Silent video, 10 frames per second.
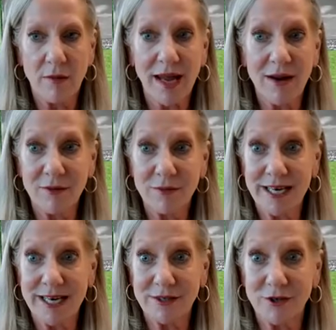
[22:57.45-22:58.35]
came from
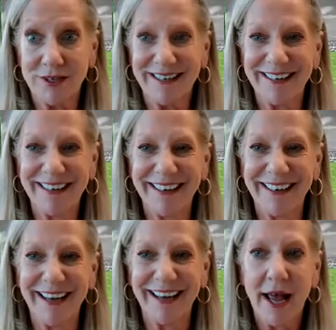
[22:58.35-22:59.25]
State Street
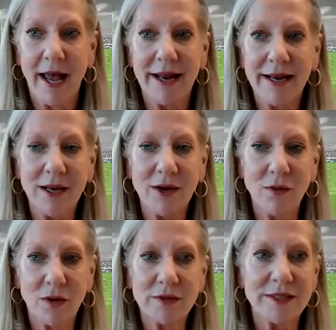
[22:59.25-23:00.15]
and he
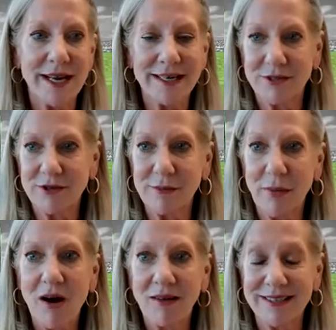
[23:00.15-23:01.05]
wrote State Street
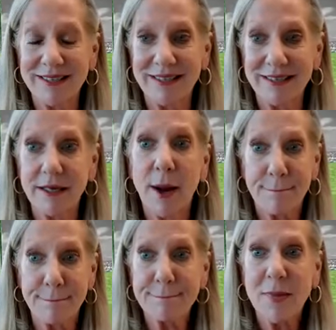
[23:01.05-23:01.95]
policies
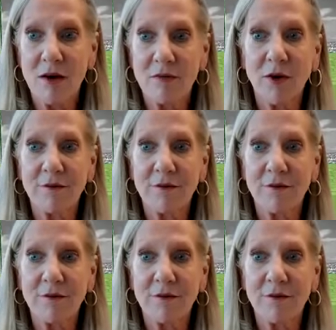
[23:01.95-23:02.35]
for